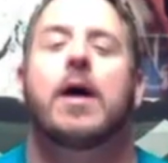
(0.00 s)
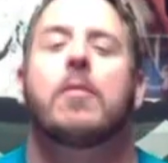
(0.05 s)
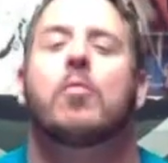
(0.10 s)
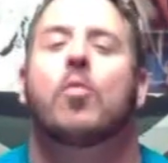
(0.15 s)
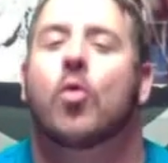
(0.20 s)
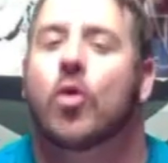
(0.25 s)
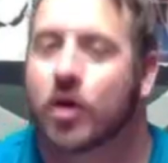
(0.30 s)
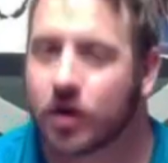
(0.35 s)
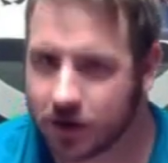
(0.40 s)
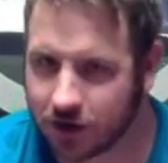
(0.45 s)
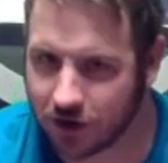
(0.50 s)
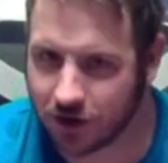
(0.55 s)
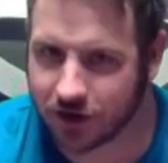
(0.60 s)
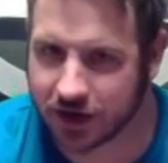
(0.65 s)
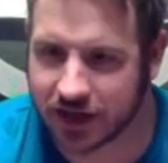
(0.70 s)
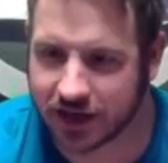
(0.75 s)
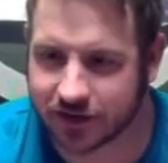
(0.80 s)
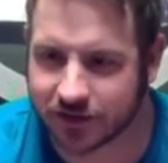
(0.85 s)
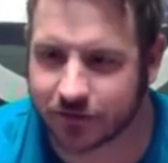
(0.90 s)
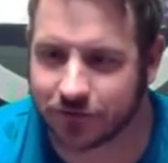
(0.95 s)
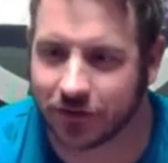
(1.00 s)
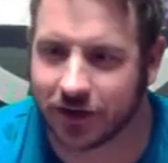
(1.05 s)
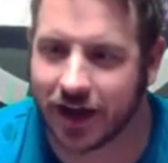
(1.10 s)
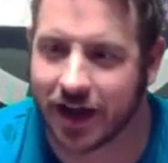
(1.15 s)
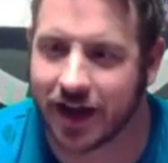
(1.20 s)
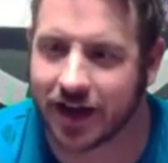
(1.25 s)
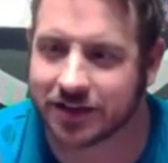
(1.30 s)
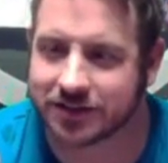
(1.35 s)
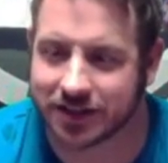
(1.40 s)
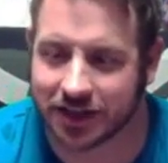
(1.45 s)
I'm working on getting the
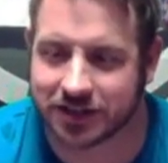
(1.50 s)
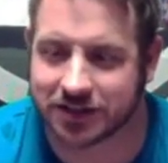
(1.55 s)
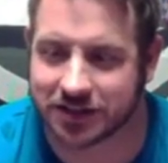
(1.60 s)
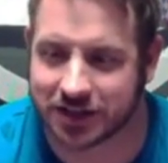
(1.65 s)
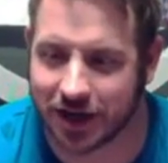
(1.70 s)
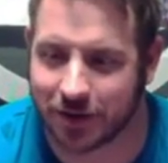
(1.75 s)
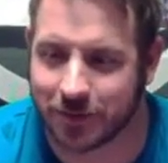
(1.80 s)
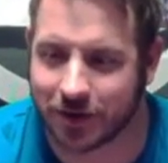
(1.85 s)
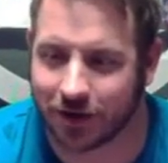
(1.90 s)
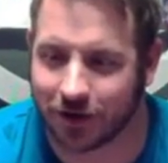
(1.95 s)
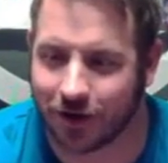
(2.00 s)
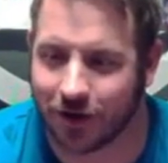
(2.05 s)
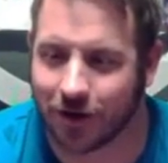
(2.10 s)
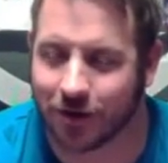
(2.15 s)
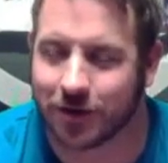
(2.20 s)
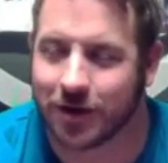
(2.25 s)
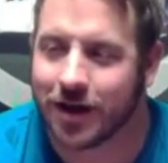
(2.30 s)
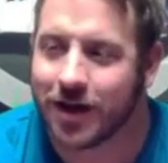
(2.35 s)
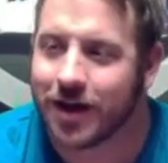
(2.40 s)
flags. It's coming along.